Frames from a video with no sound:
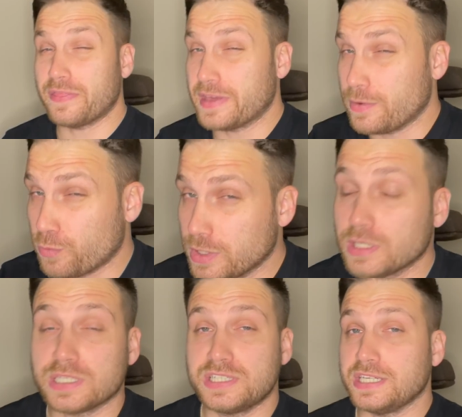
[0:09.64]
they
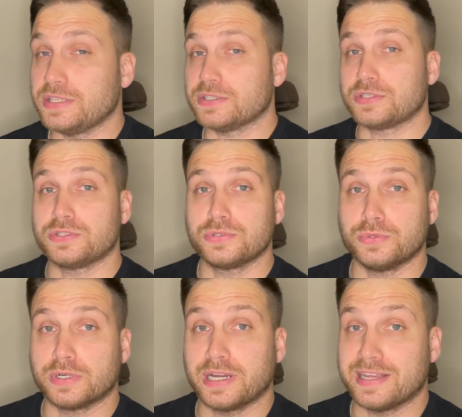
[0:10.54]
will continue to
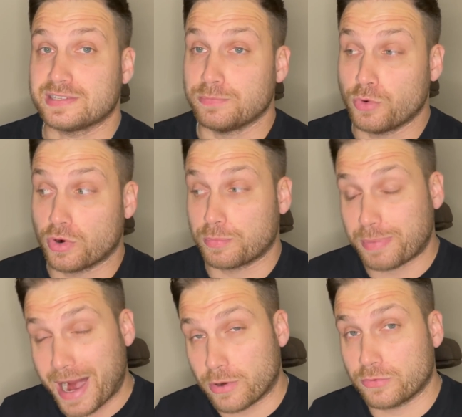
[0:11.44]
tour as a more
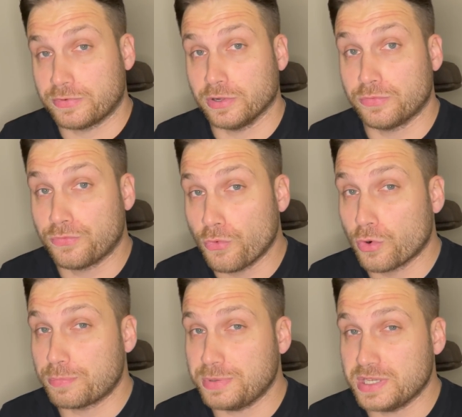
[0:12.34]
powerful
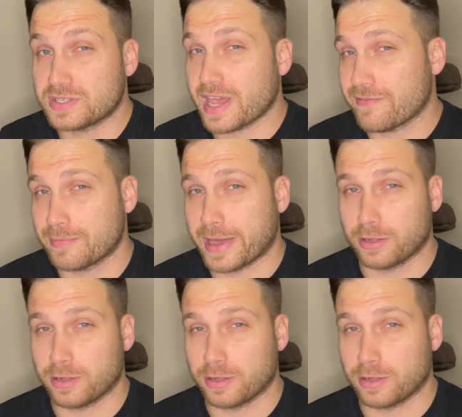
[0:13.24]
four-piece heavy metal